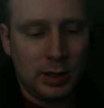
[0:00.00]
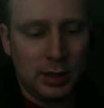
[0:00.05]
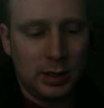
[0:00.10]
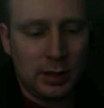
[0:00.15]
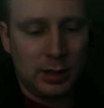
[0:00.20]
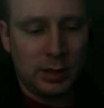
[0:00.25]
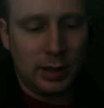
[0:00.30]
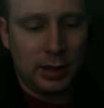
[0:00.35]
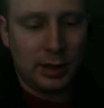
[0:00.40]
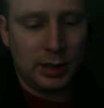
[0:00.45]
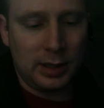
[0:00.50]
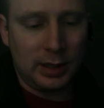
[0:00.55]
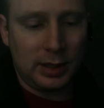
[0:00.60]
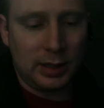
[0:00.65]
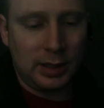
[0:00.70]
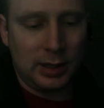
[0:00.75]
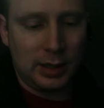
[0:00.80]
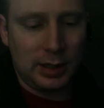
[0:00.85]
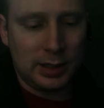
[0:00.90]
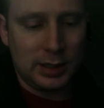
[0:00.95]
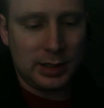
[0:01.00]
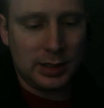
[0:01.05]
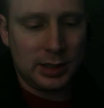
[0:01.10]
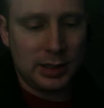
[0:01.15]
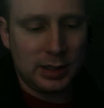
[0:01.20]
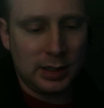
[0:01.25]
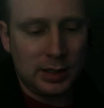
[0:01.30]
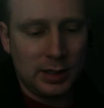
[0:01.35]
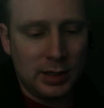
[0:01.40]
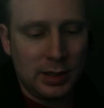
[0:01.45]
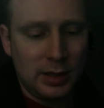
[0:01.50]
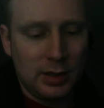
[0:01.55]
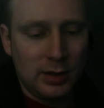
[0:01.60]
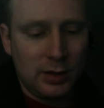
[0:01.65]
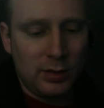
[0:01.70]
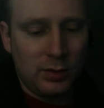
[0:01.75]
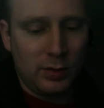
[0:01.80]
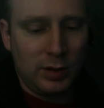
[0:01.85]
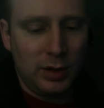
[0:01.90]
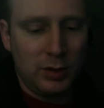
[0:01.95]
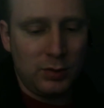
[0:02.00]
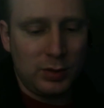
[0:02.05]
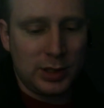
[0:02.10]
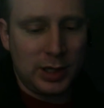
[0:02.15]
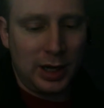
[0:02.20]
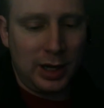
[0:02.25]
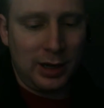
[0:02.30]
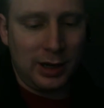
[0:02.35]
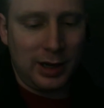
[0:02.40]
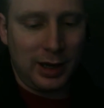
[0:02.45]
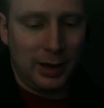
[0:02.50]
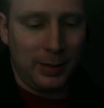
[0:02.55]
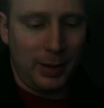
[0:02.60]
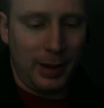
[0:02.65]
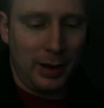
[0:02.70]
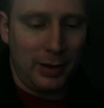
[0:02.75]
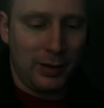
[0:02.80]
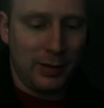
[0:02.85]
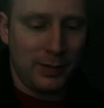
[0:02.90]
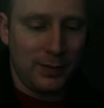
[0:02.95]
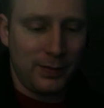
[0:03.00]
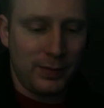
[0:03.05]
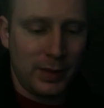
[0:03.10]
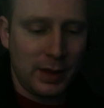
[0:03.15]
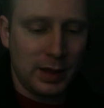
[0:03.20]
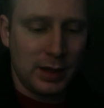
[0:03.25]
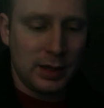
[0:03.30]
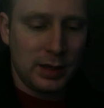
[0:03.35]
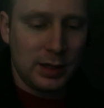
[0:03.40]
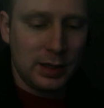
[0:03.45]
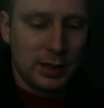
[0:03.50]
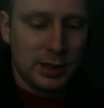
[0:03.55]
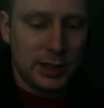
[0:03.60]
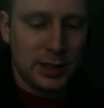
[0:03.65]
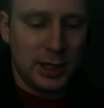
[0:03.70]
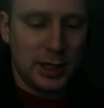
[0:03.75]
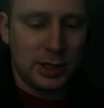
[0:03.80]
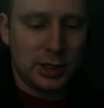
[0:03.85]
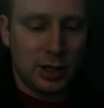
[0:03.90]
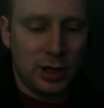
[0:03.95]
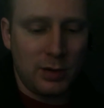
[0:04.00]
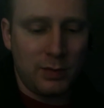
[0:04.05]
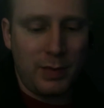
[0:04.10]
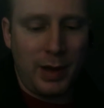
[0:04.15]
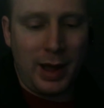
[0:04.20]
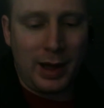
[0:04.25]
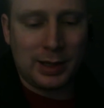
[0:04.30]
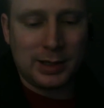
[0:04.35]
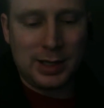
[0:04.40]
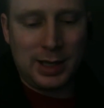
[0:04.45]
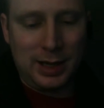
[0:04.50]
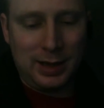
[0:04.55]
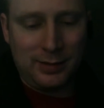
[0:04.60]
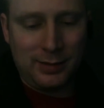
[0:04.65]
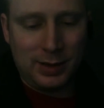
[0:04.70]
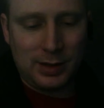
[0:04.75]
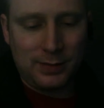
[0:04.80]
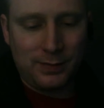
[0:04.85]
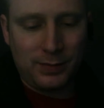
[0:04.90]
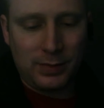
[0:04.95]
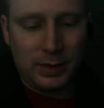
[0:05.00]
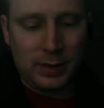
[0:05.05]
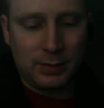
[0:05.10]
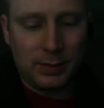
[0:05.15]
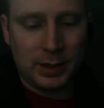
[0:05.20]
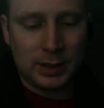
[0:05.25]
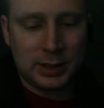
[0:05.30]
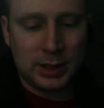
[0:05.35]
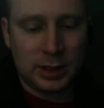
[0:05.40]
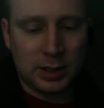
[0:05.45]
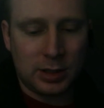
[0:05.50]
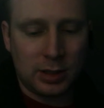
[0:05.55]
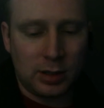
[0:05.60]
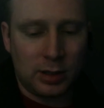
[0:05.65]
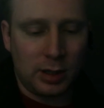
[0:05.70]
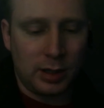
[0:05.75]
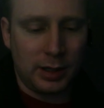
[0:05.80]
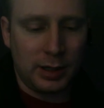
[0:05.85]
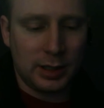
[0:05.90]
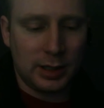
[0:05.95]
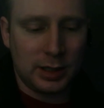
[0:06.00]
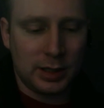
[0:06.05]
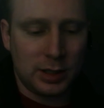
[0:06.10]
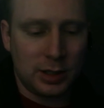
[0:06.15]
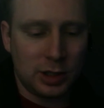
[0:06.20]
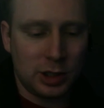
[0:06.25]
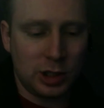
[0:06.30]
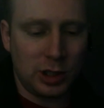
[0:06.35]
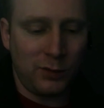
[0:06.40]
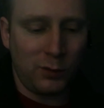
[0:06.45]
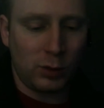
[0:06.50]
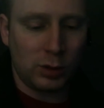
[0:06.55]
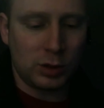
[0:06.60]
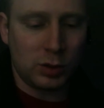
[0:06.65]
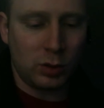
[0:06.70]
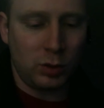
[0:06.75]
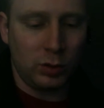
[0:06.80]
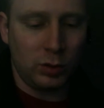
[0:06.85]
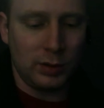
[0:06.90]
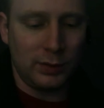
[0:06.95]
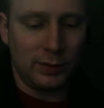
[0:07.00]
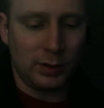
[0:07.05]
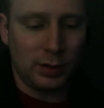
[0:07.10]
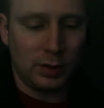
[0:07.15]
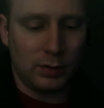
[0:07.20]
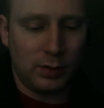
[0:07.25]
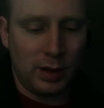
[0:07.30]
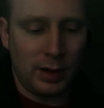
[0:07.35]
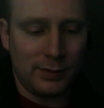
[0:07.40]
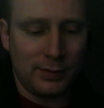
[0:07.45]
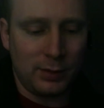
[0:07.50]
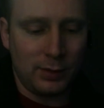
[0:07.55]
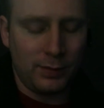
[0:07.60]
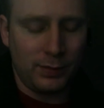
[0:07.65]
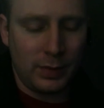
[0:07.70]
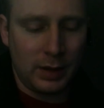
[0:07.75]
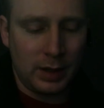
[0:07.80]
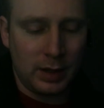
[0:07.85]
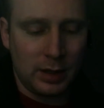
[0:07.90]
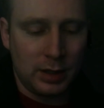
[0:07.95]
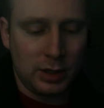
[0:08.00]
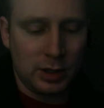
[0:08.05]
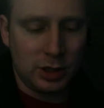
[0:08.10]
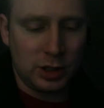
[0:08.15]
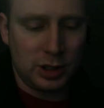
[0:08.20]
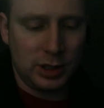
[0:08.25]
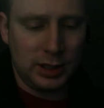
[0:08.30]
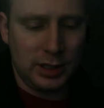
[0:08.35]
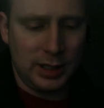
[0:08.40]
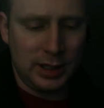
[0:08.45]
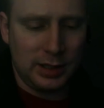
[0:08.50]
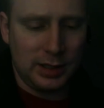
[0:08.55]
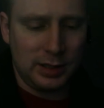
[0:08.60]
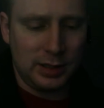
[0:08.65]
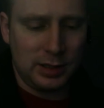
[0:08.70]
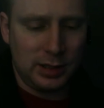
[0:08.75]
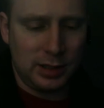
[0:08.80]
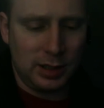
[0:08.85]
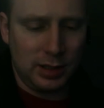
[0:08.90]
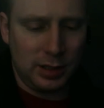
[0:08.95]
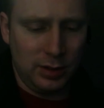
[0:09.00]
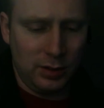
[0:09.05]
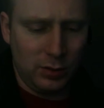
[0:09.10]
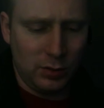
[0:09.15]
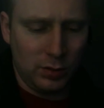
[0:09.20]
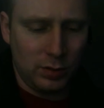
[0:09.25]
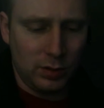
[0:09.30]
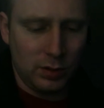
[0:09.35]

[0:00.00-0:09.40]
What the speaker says: not the cause? What are you talking about? Zin turned back to Ava. My sister Arius, she foretold of your arrival. She did? To you?